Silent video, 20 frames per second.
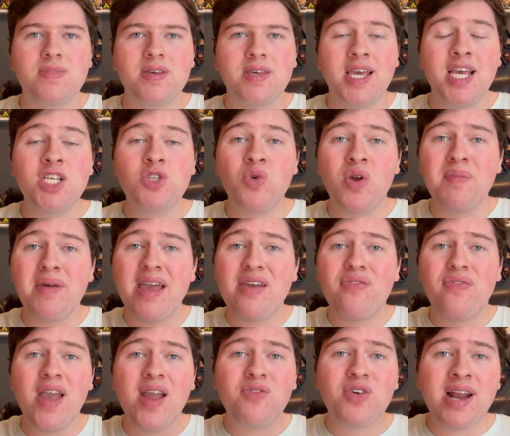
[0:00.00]
He's one of my
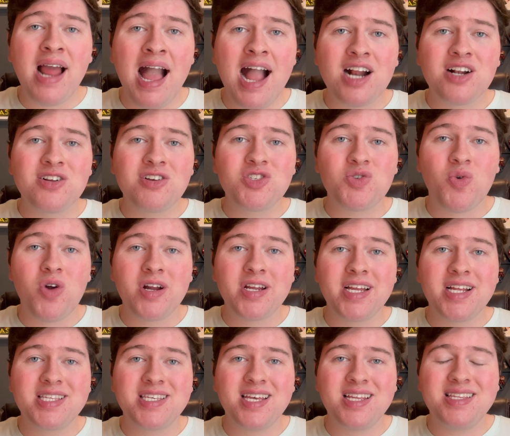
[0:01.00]
favorite actors
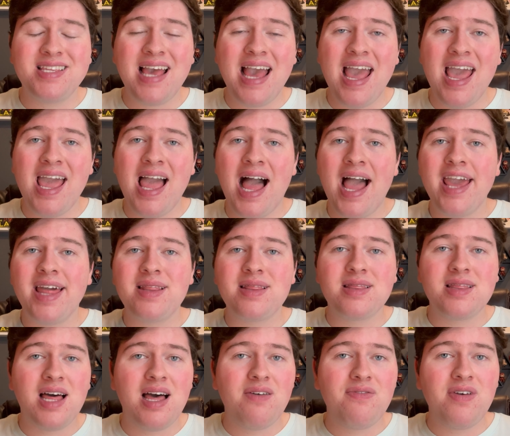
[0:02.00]
working today. I
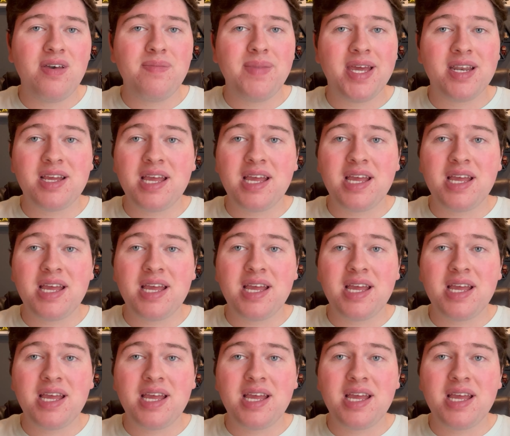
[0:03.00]
love him in